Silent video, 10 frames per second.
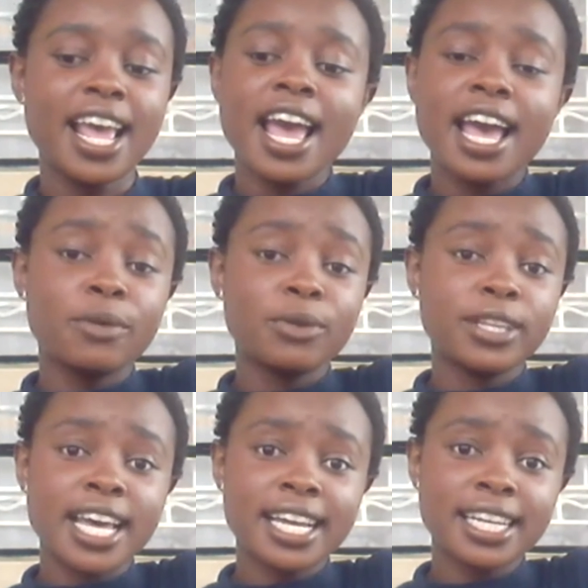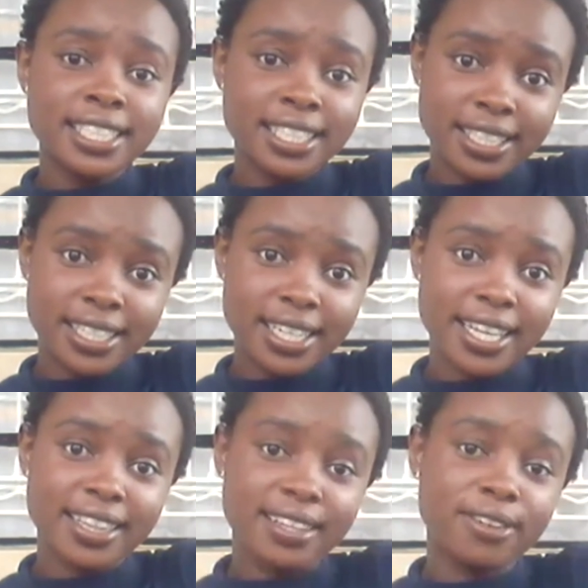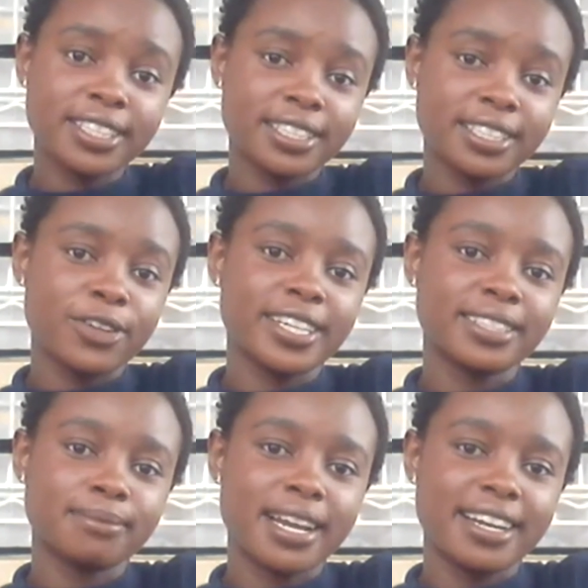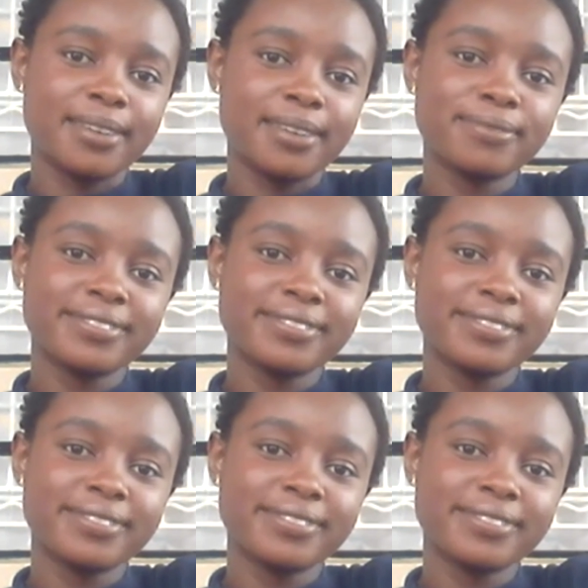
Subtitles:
And with that, the floor is now yours, Mariam.